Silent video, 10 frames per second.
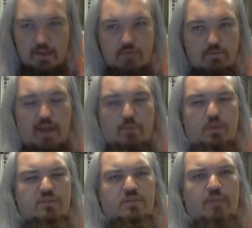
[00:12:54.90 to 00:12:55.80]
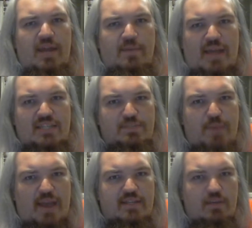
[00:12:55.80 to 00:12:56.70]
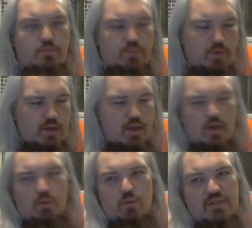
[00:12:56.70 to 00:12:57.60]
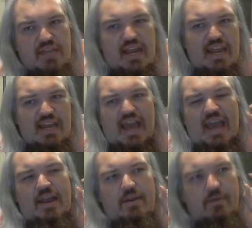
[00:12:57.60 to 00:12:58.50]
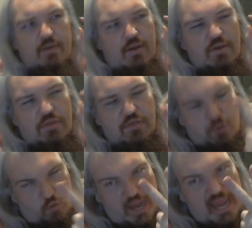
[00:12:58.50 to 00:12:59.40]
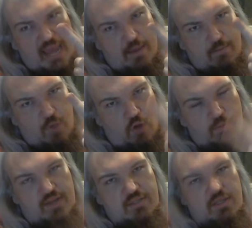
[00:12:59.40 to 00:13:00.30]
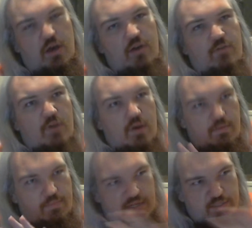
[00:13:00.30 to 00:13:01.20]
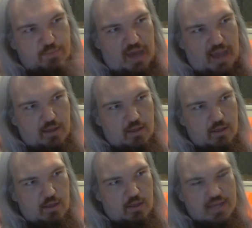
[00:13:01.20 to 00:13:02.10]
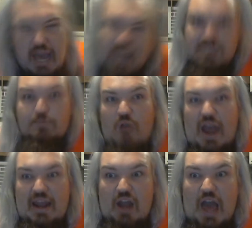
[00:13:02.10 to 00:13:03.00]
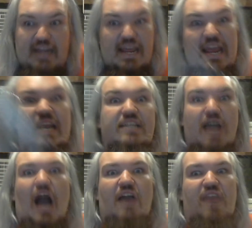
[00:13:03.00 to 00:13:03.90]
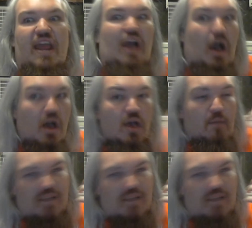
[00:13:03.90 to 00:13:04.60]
right, what I was complaining about Spectre was that it had 3 moments of pitch black. Cut to bright light in a dark theater. My